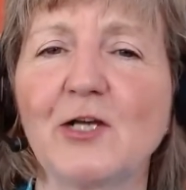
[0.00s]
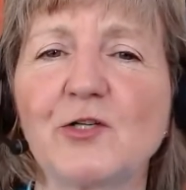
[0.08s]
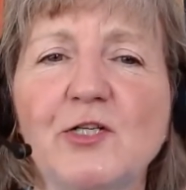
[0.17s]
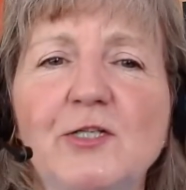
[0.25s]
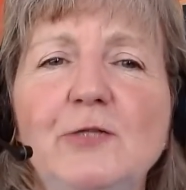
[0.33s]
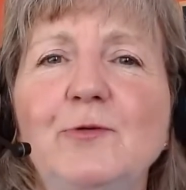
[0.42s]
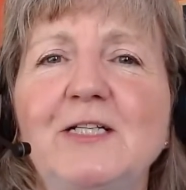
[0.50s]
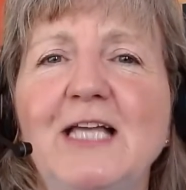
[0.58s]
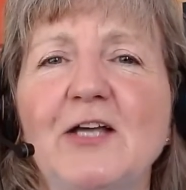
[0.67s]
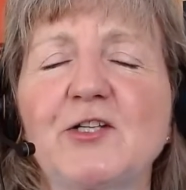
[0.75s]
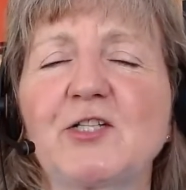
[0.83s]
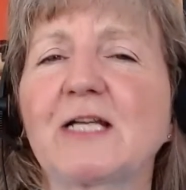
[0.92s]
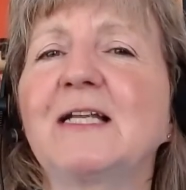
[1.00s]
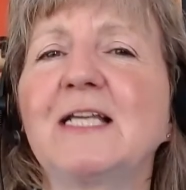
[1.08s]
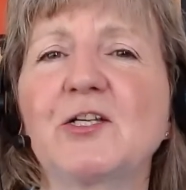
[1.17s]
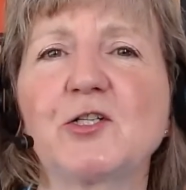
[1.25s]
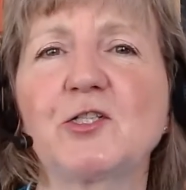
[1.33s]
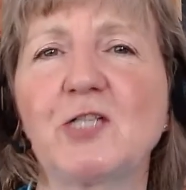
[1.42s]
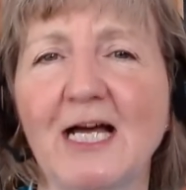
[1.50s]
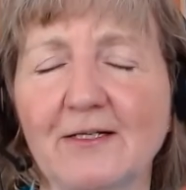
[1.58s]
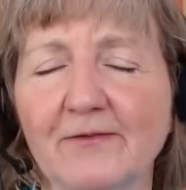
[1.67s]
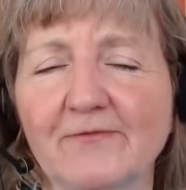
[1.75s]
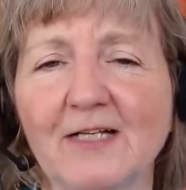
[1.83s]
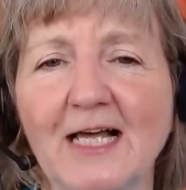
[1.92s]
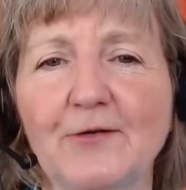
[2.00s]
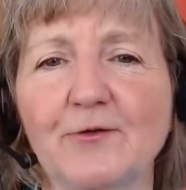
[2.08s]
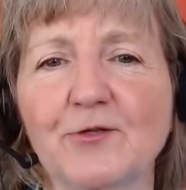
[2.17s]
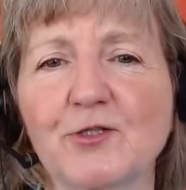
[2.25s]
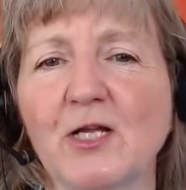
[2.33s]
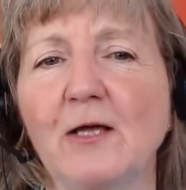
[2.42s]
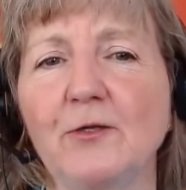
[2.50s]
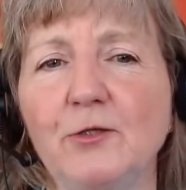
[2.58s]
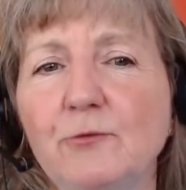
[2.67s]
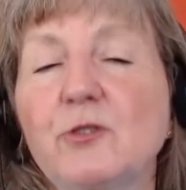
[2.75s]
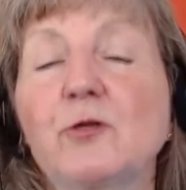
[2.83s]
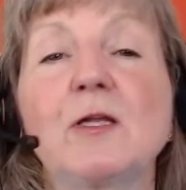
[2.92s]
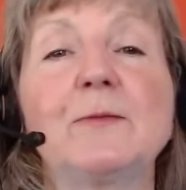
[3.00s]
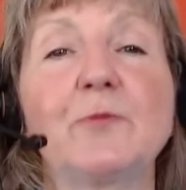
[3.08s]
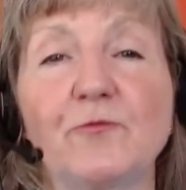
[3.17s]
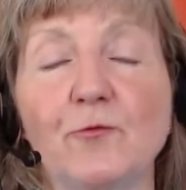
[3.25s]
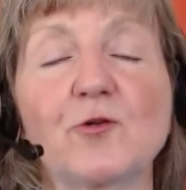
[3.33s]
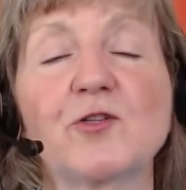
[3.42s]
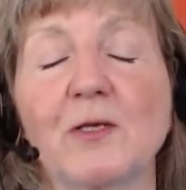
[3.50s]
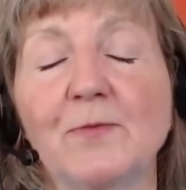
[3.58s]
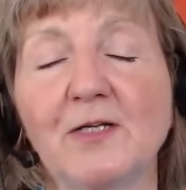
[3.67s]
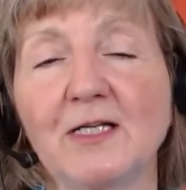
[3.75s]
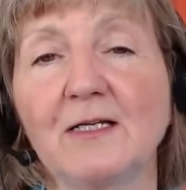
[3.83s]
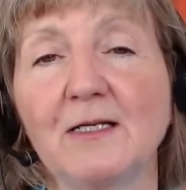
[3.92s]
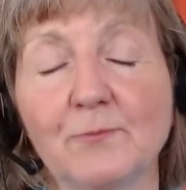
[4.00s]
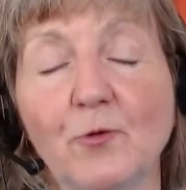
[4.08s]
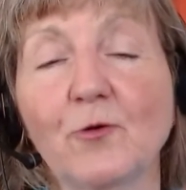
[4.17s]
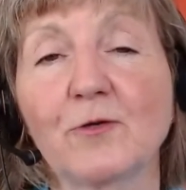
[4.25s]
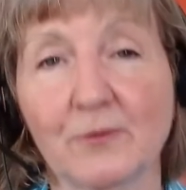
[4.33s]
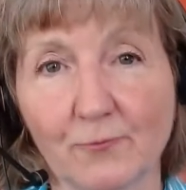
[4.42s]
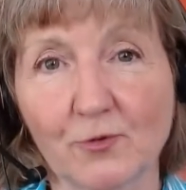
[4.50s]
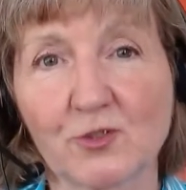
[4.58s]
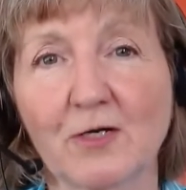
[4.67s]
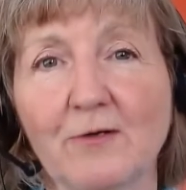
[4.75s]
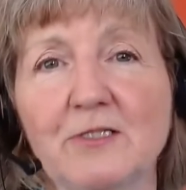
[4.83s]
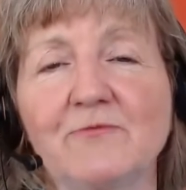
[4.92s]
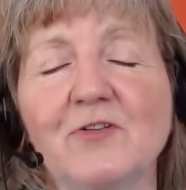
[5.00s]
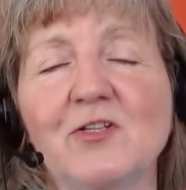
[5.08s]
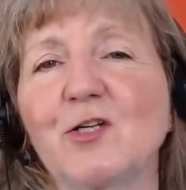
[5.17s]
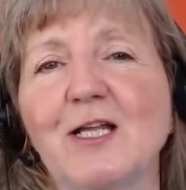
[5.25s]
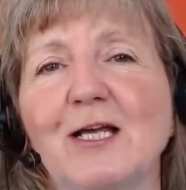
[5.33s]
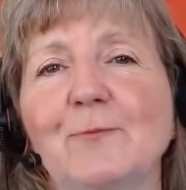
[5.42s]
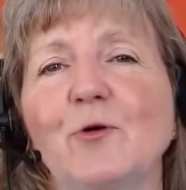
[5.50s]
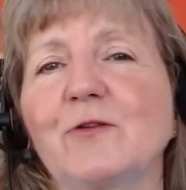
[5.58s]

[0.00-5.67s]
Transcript: So you would get suddenly a stack of letters, usually before somebody important was going to visit him.